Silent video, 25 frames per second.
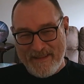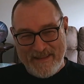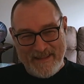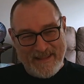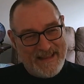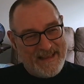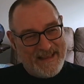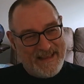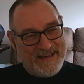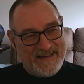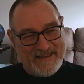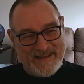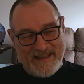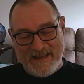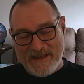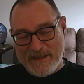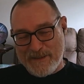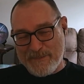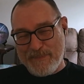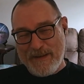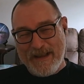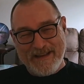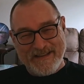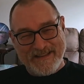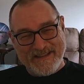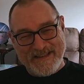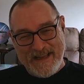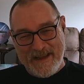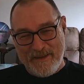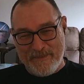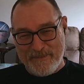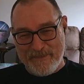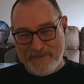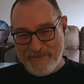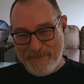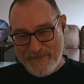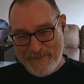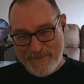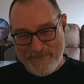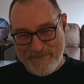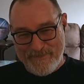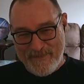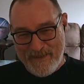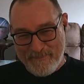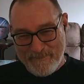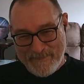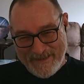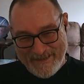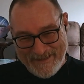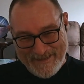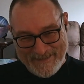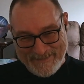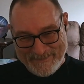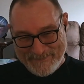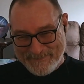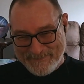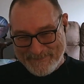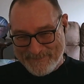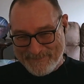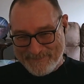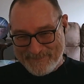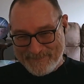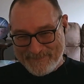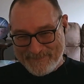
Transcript: whether these things pass down through the family,